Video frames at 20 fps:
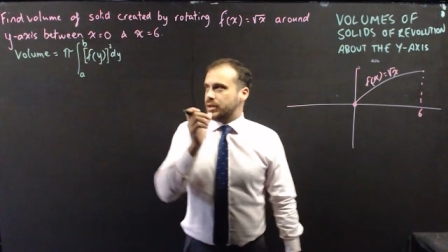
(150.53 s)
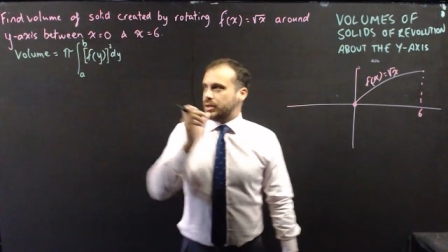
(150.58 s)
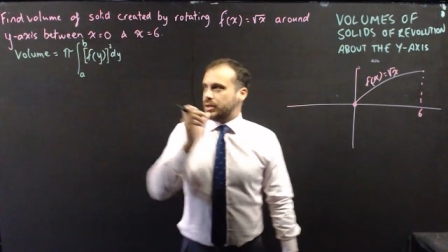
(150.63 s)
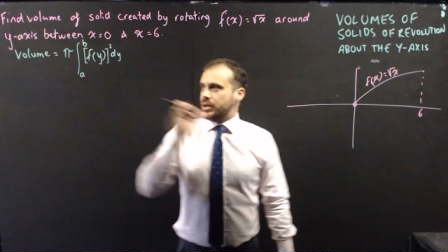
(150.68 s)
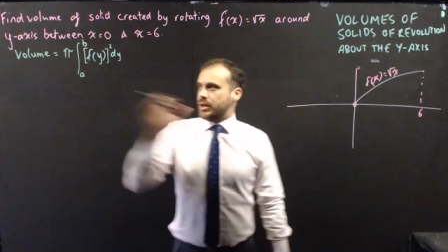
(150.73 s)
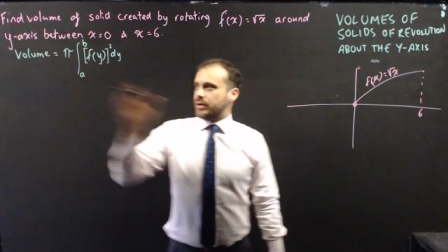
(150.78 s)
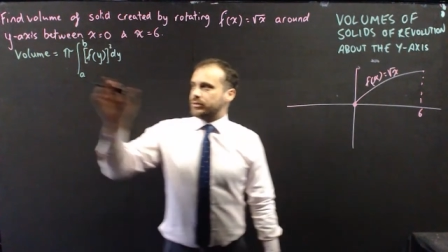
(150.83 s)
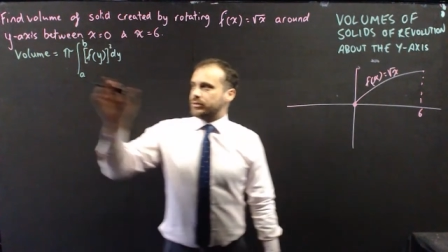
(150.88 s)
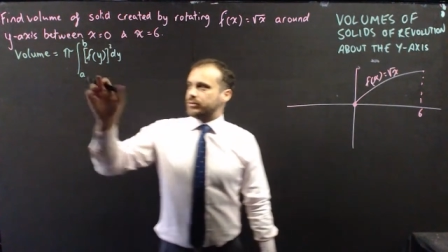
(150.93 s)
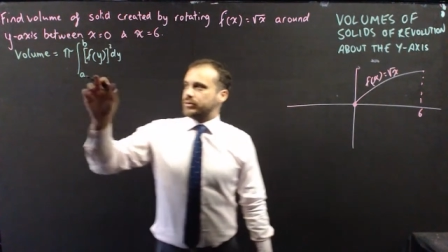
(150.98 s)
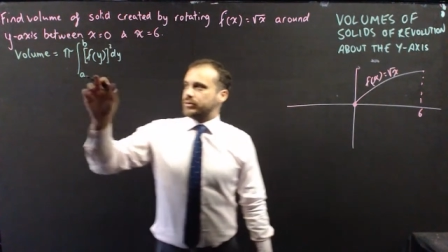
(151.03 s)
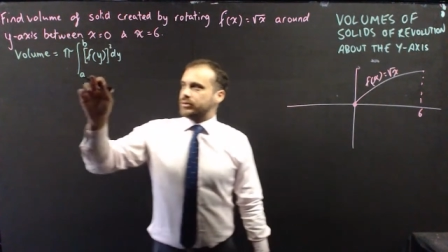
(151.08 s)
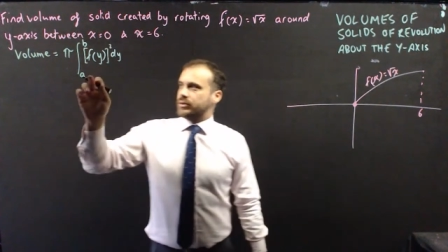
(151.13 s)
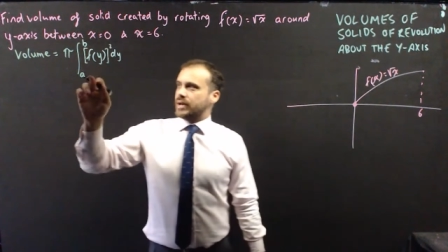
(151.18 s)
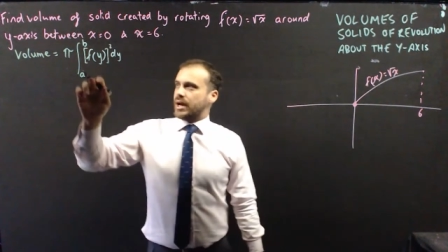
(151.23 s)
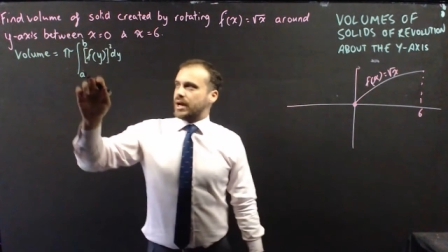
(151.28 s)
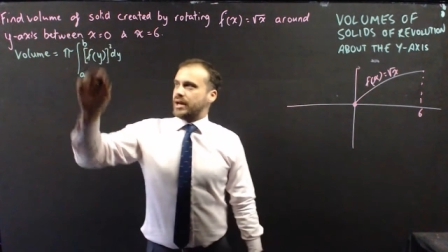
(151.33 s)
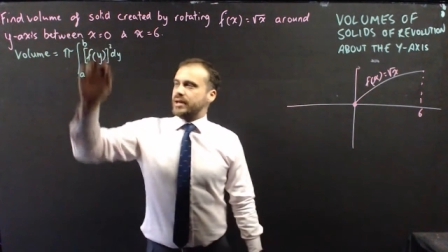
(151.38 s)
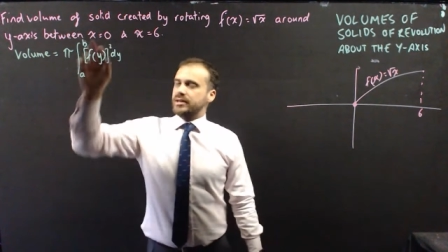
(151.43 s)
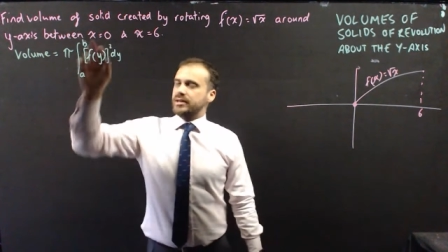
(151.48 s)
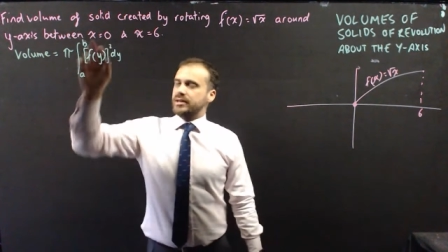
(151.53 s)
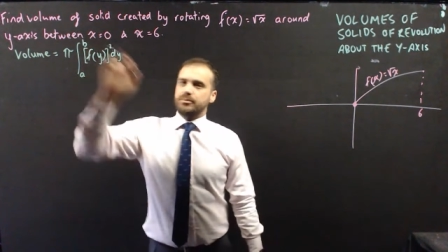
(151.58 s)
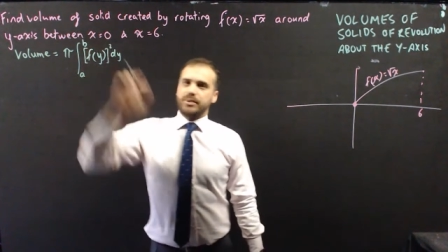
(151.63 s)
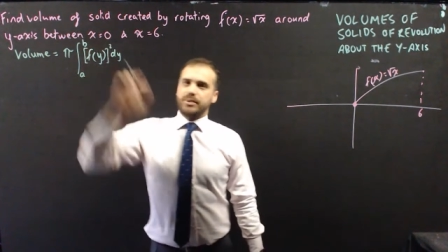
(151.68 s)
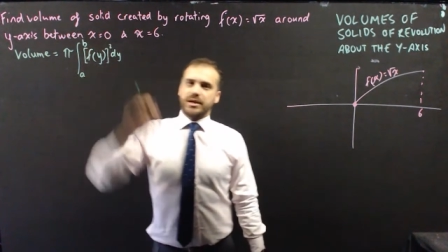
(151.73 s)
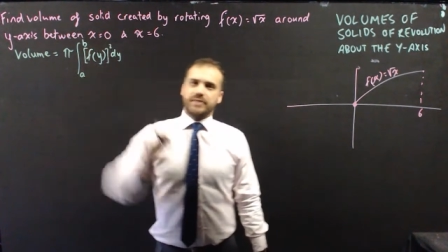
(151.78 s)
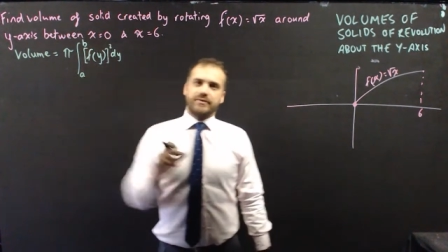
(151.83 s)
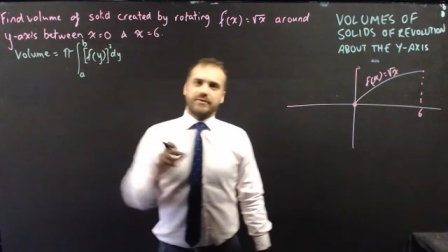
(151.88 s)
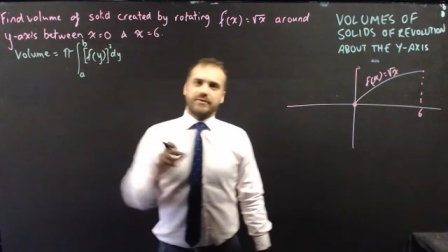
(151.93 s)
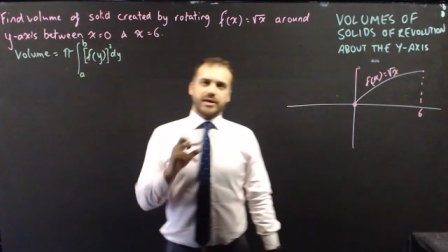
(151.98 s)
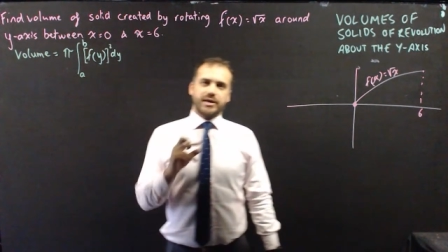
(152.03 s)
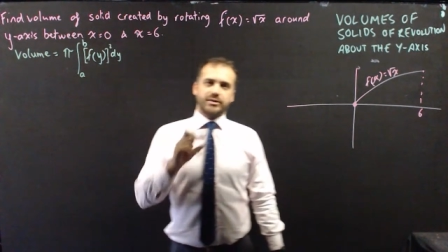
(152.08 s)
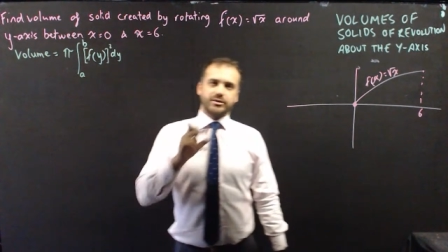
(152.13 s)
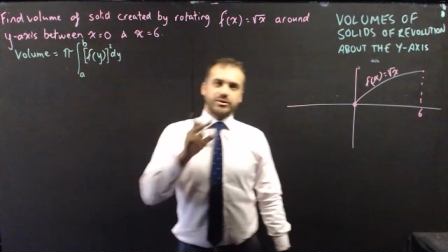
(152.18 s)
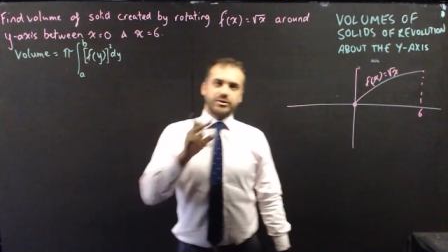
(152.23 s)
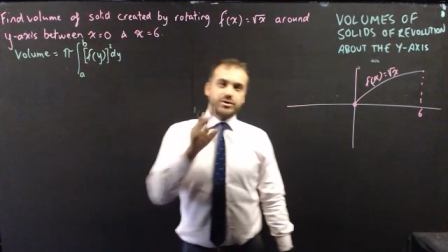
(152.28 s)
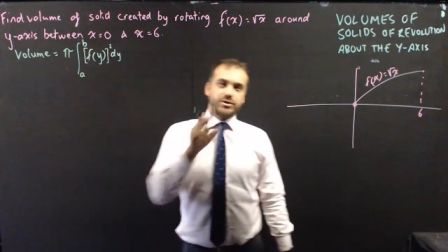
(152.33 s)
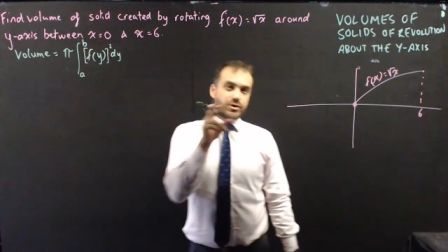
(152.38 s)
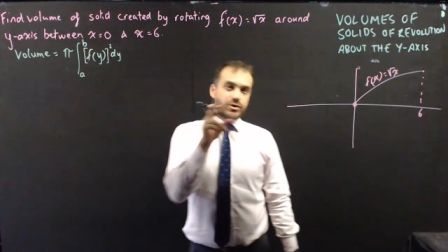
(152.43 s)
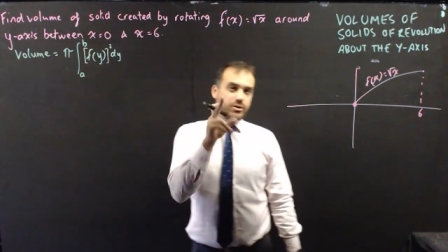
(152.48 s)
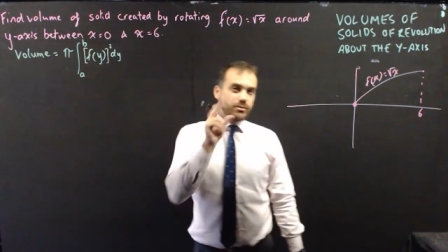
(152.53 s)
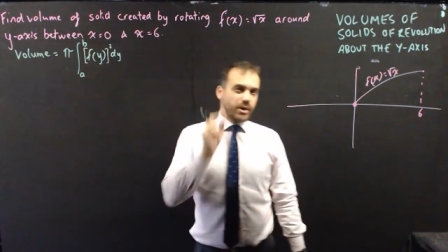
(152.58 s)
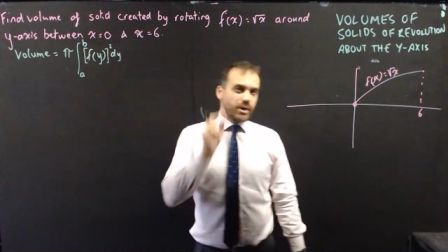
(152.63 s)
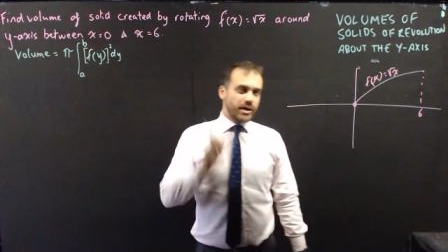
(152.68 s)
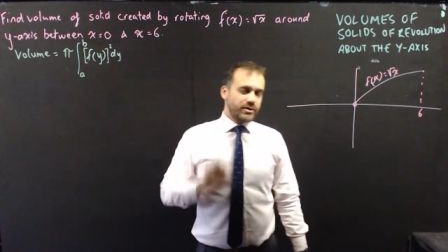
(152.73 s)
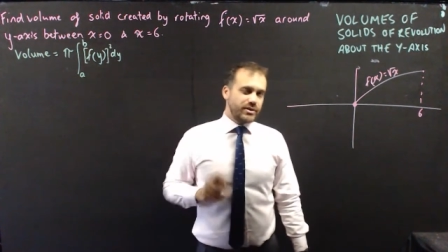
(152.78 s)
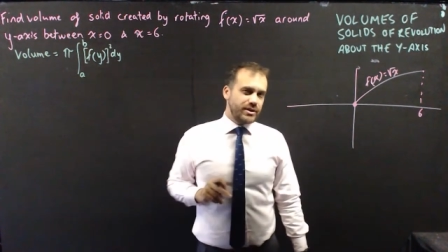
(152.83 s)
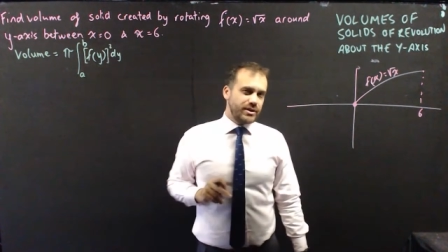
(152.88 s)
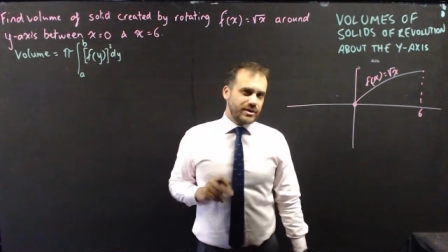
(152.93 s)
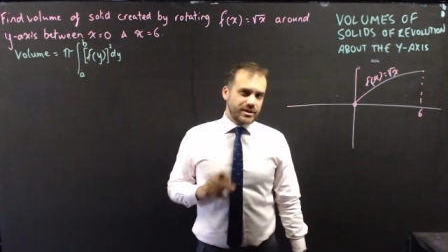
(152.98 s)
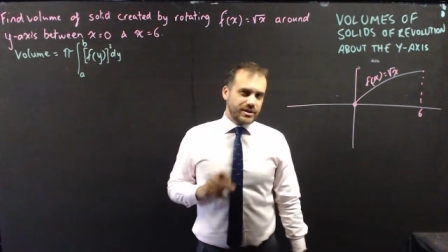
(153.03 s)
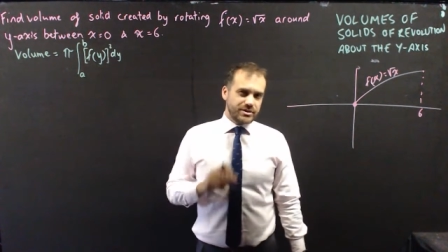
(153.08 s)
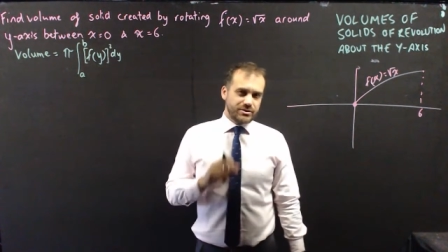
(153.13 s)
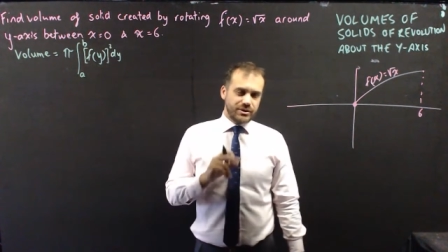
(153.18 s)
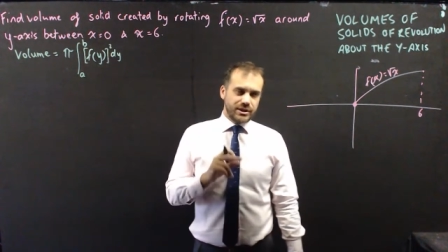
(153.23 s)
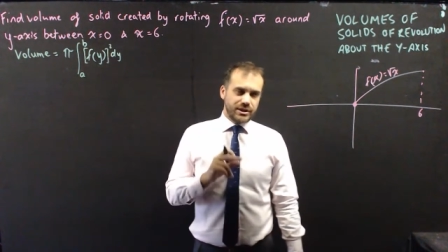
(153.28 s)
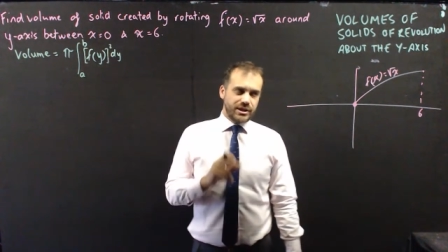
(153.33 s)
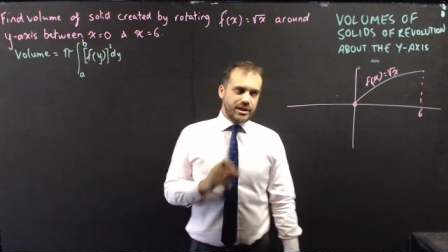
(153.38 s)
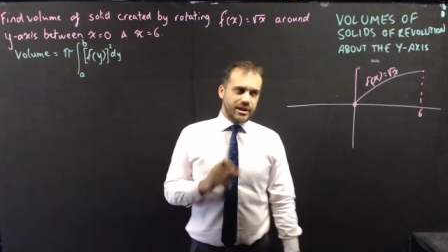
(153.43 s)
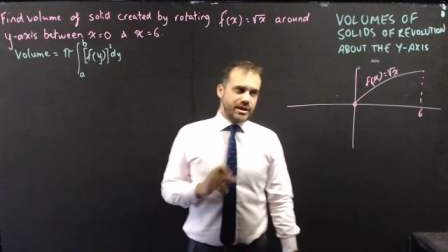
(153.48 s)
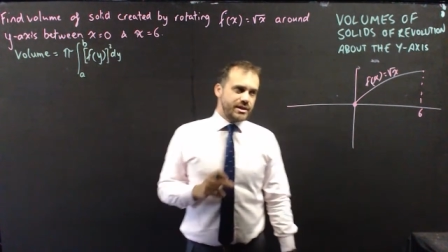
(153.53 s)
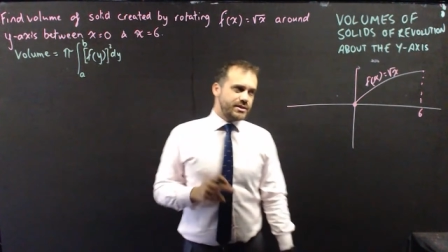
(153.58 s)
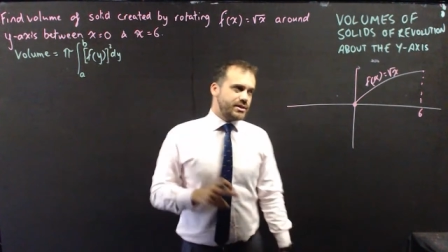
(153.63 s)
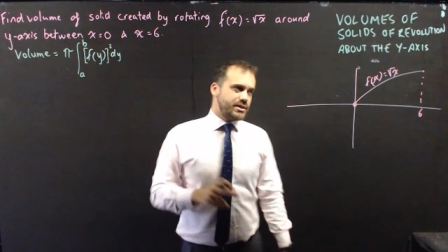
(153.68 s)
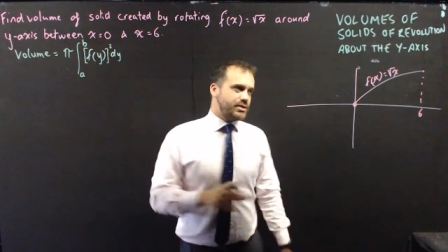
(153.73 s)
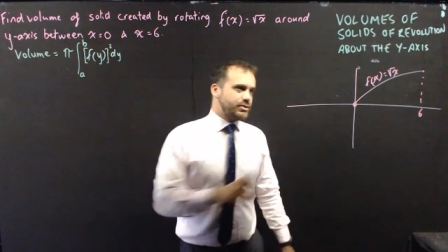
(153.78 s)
Now, the a and the b values, you might think that's really easy.